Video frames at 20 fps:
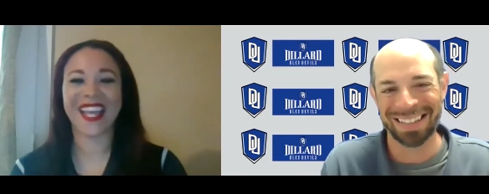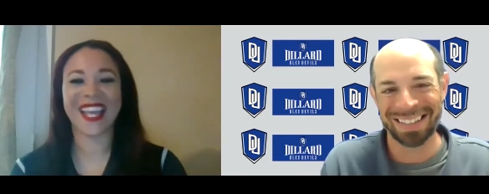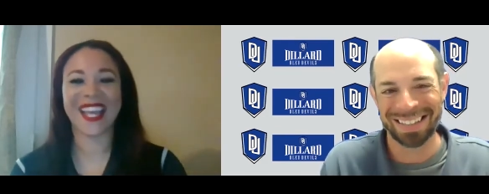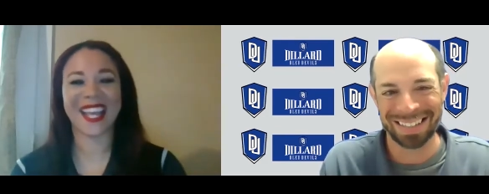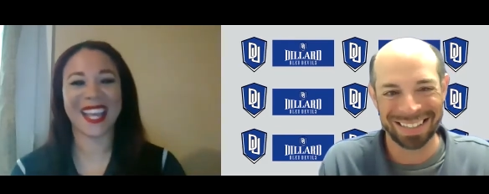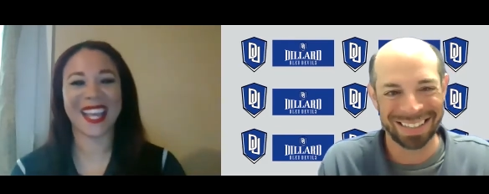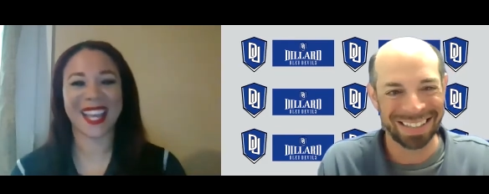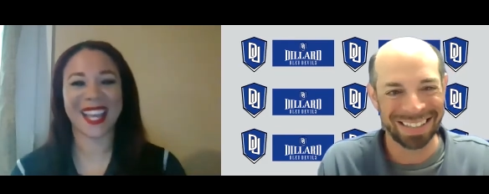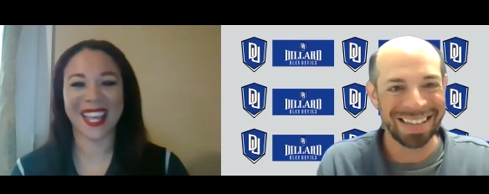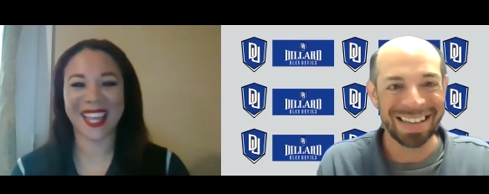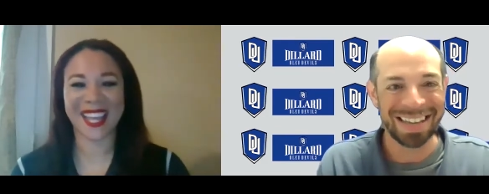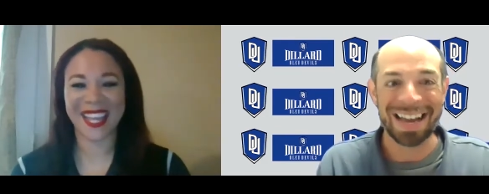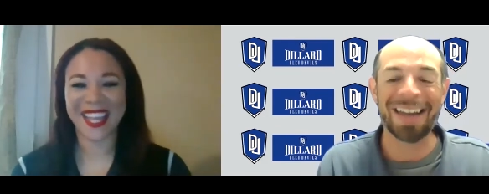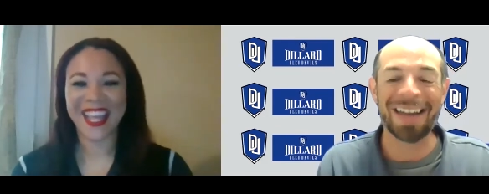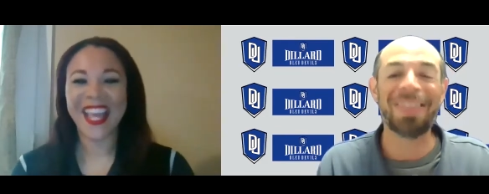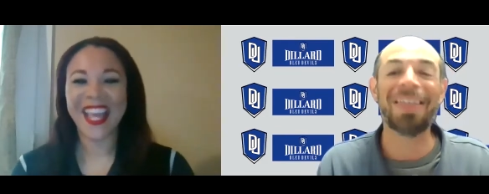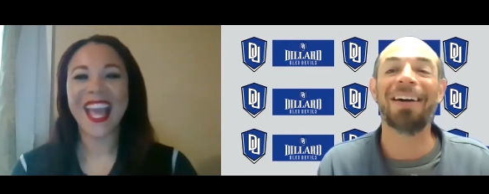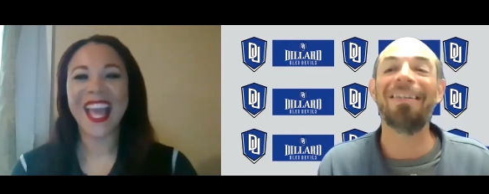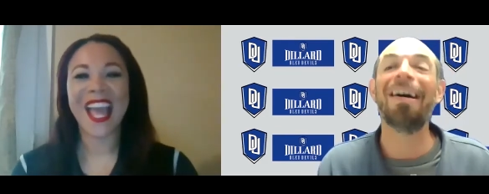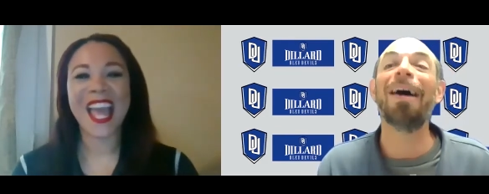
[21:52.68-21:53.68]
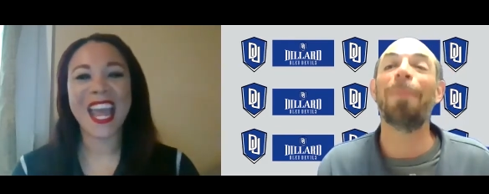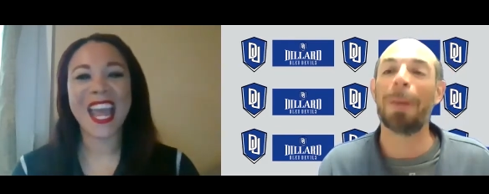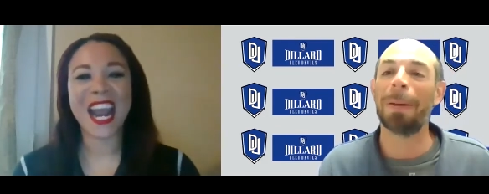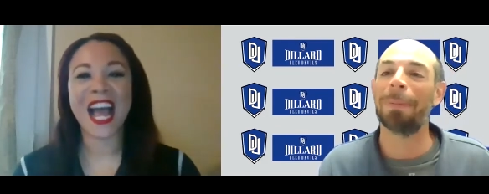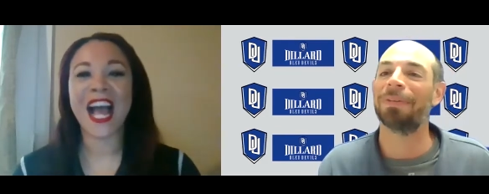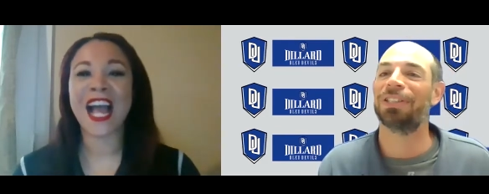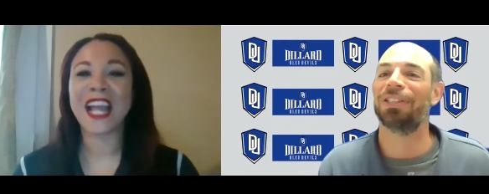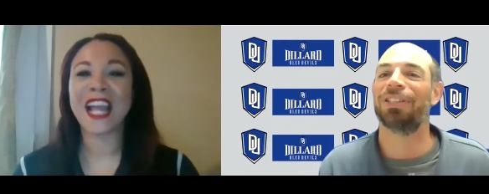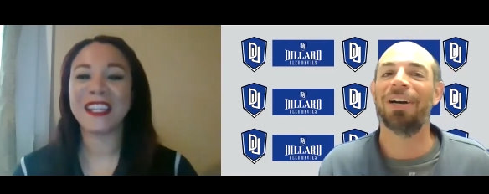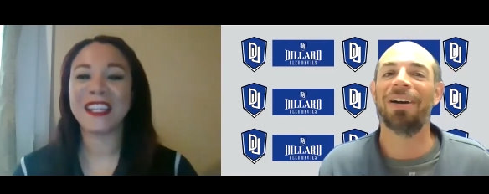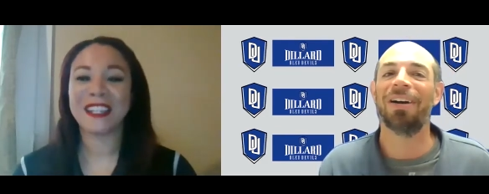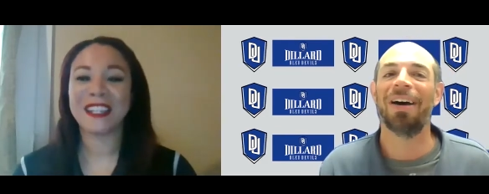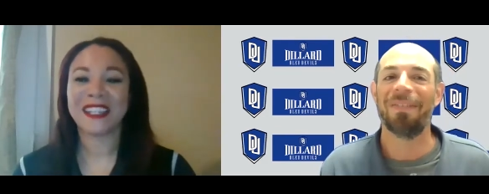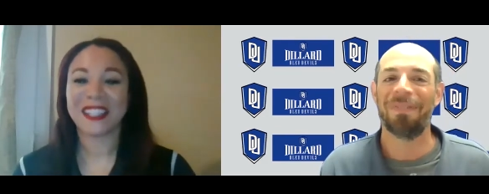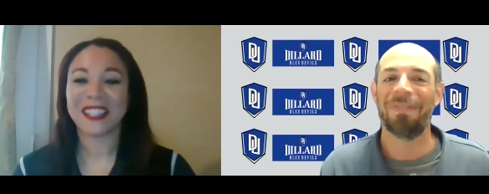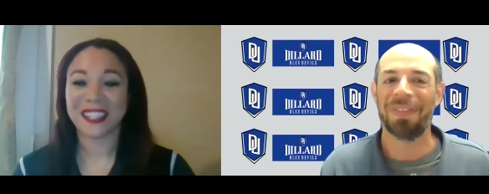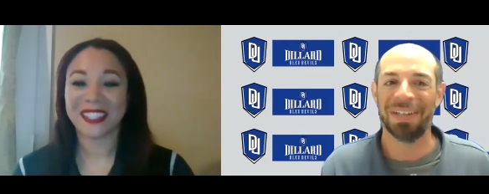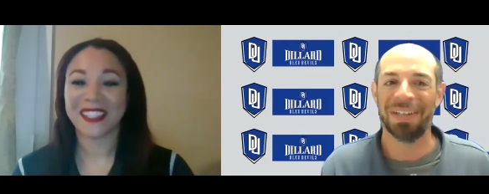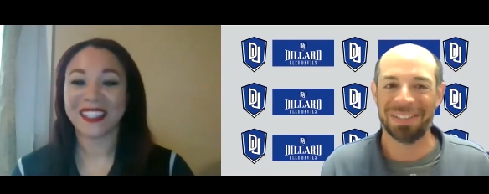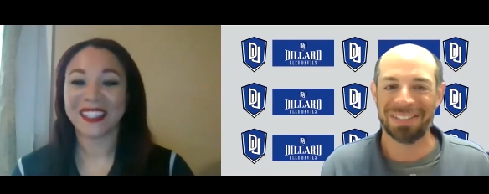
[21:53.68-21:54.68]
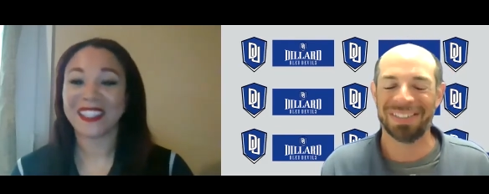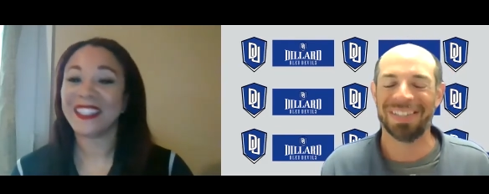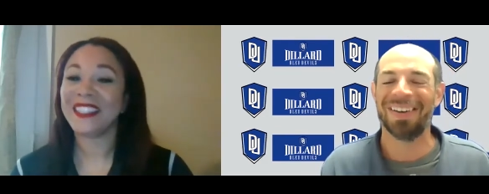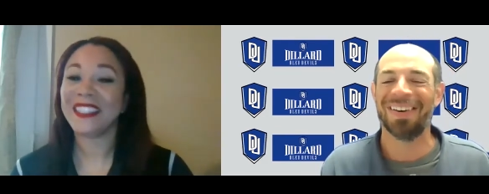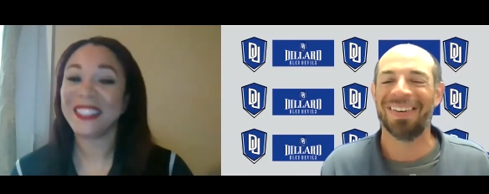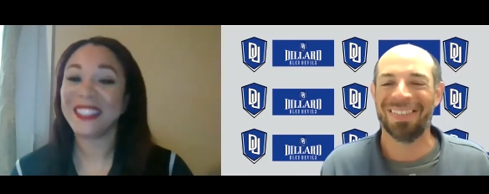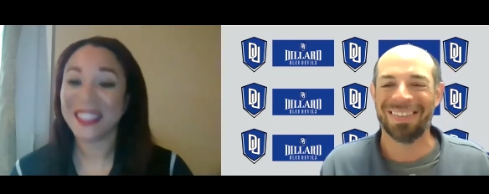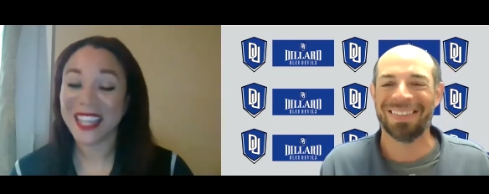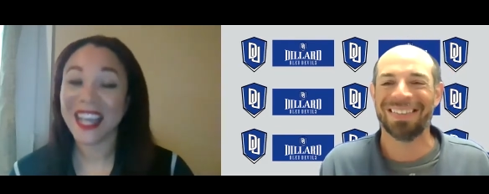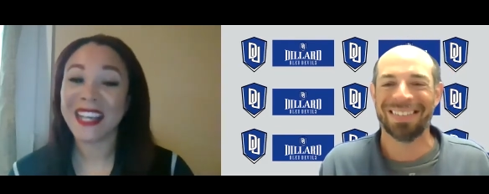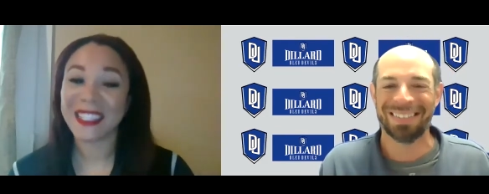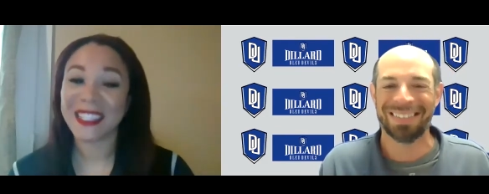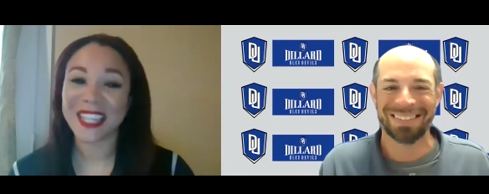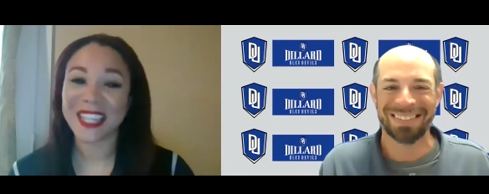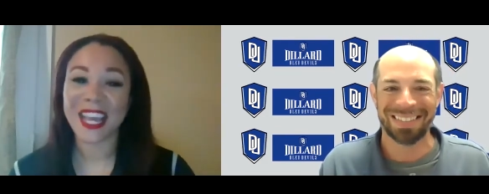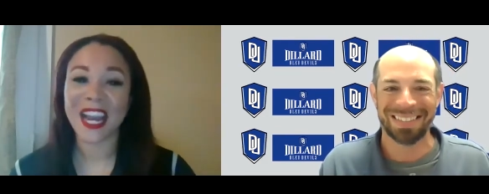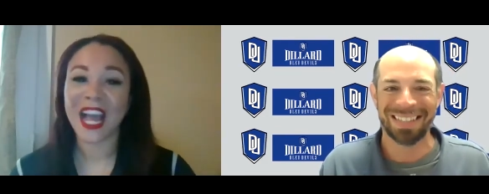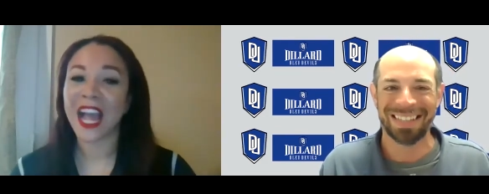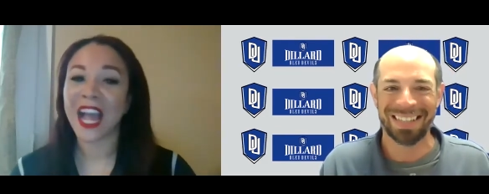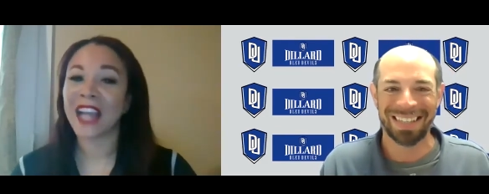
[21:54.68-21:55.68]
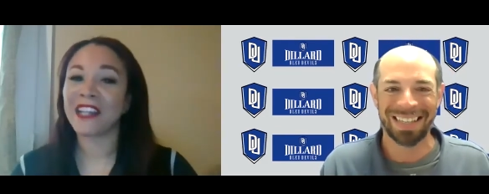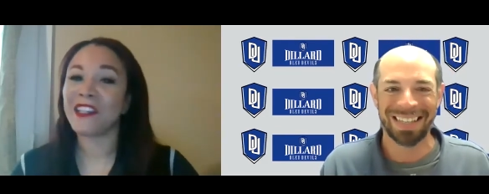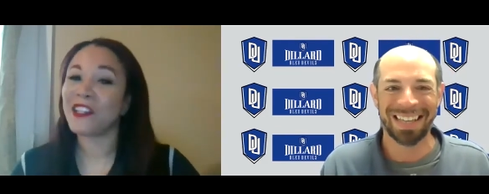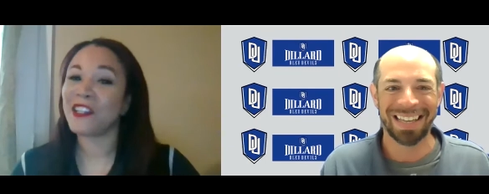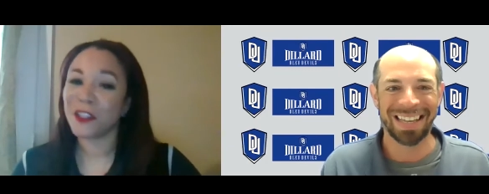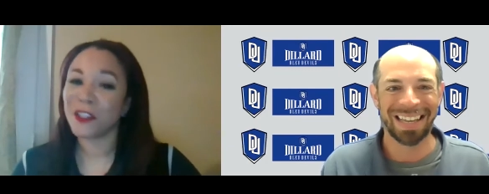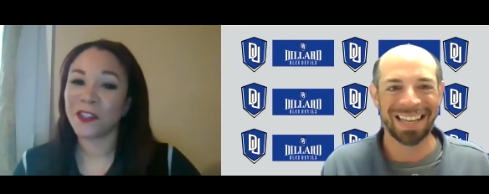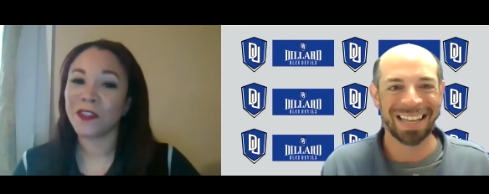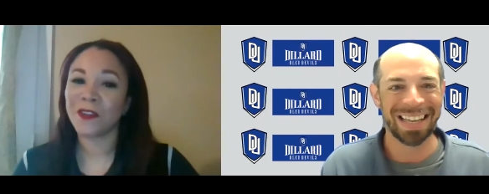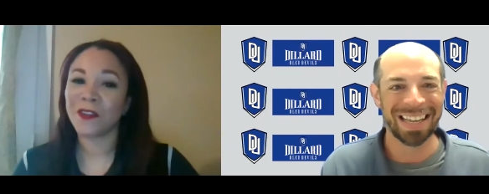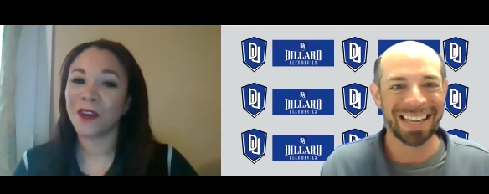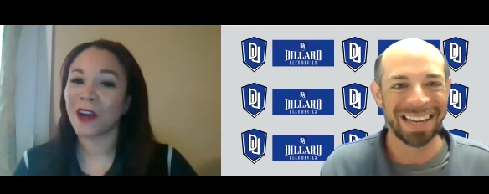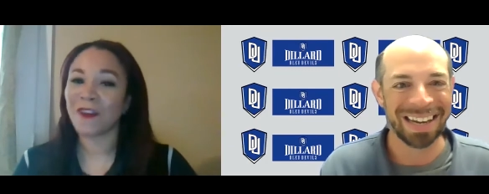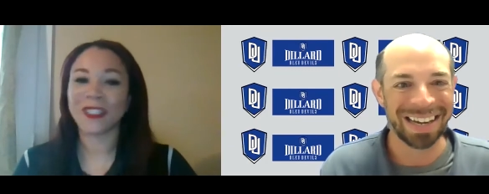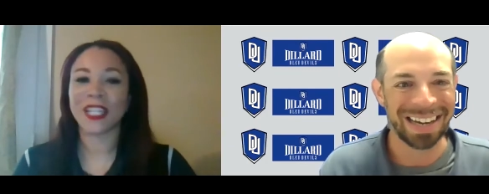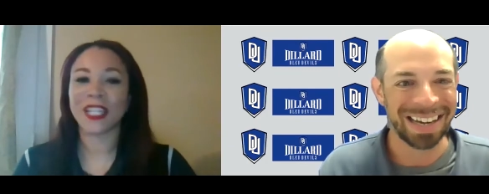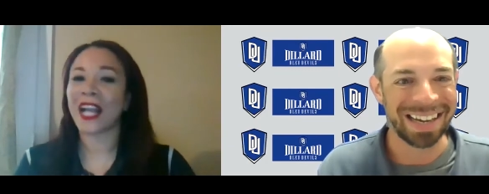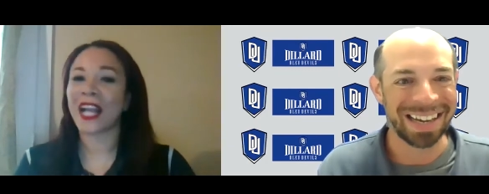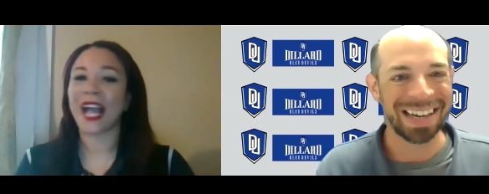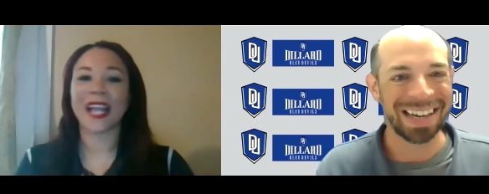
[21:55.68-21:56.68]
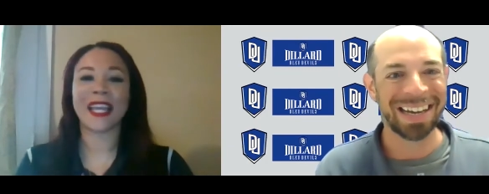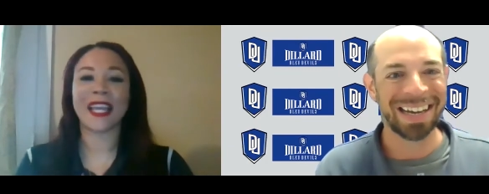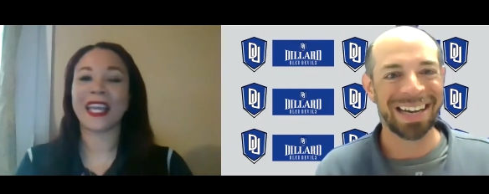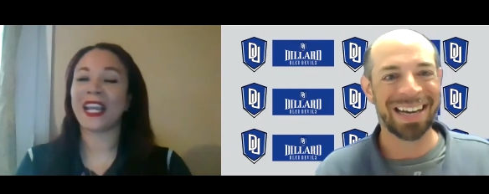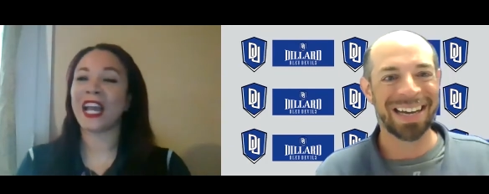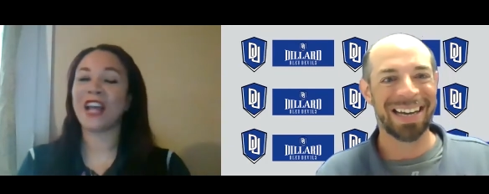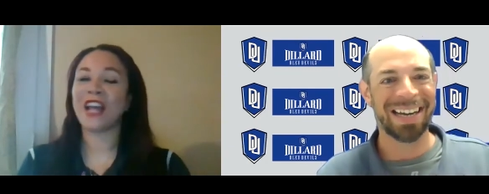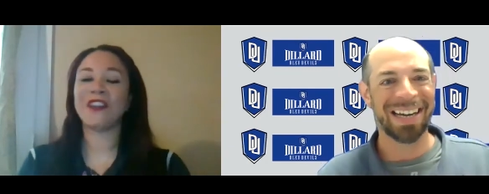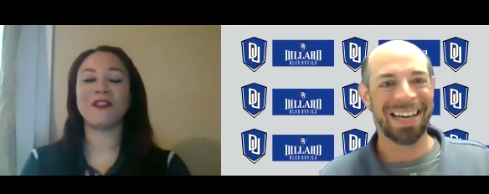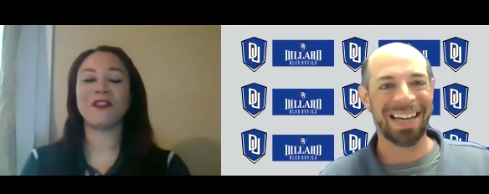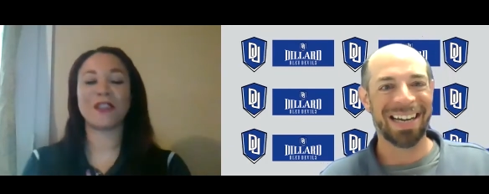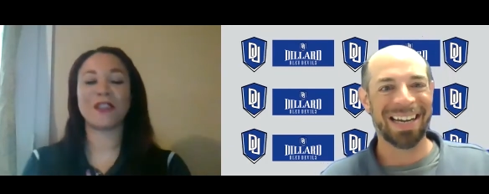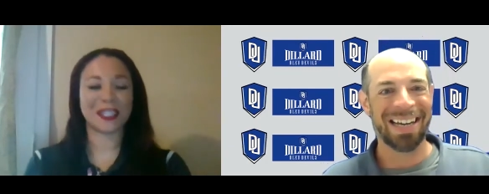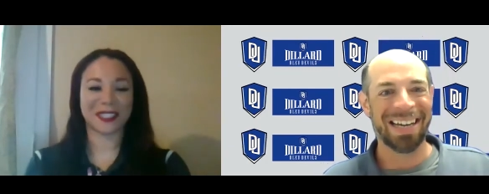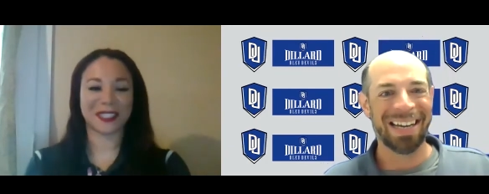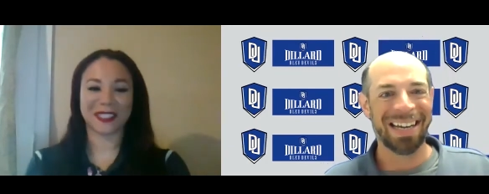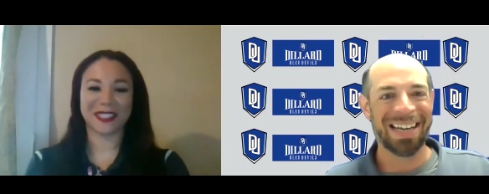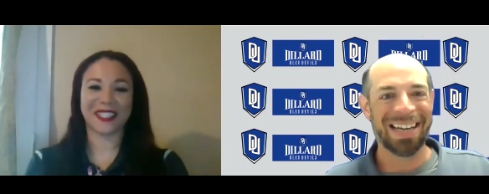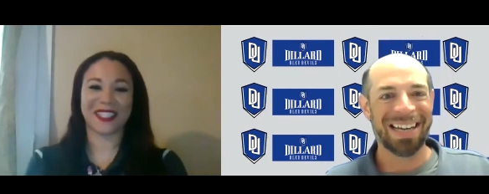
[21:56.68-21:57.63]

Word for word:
Speaker 1: I think and a lot of people start off there. So. Yes, I knew. I was like, I cannot do this.